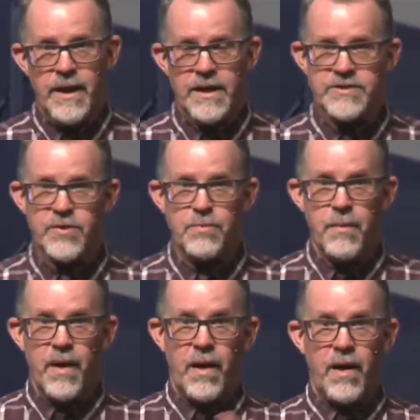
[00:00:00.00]
And so
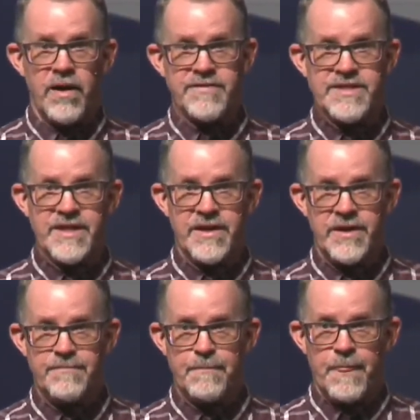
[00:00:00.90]
all of a
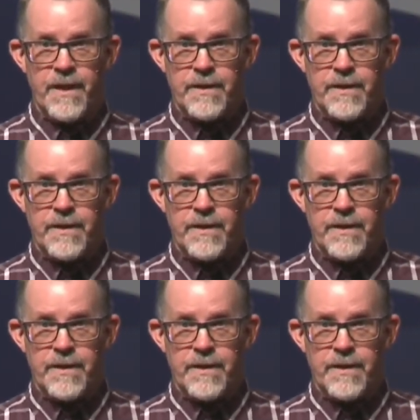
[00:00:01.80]
sudden,